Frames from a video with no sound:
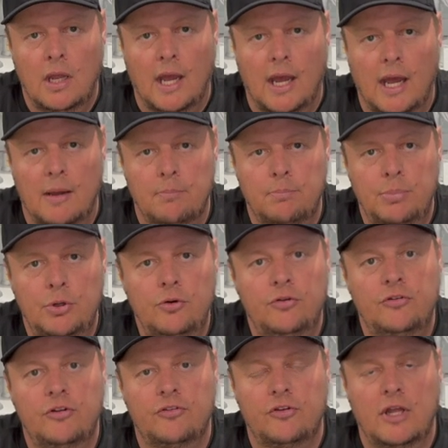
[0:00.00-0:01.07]
uh,
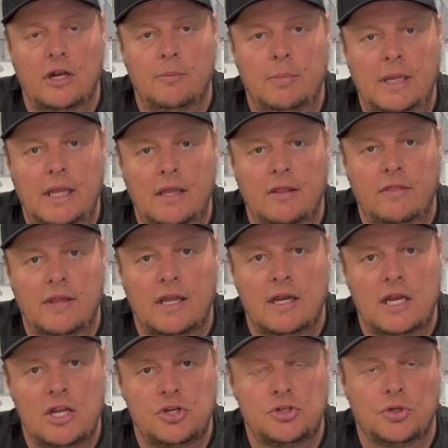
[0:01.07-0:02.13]
boost is going to be the
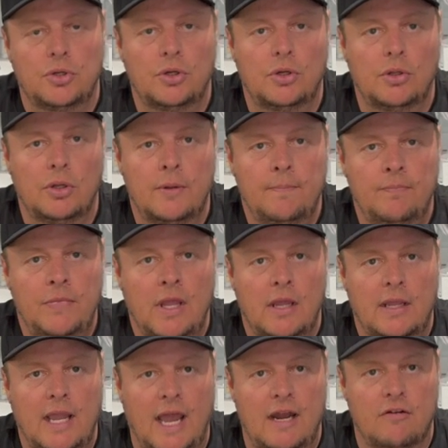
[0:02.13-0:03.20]
initial
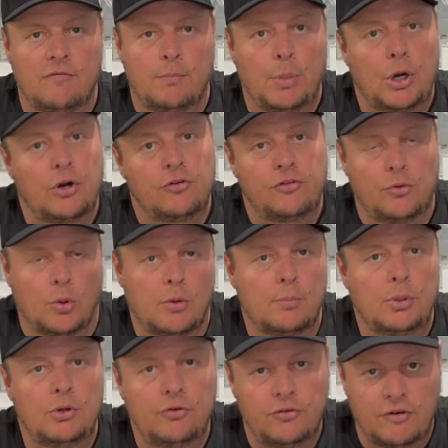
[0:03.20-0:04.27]
kind of burst or
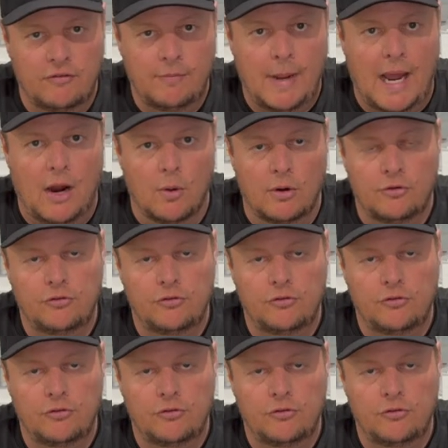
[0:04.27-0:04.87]
boost of power.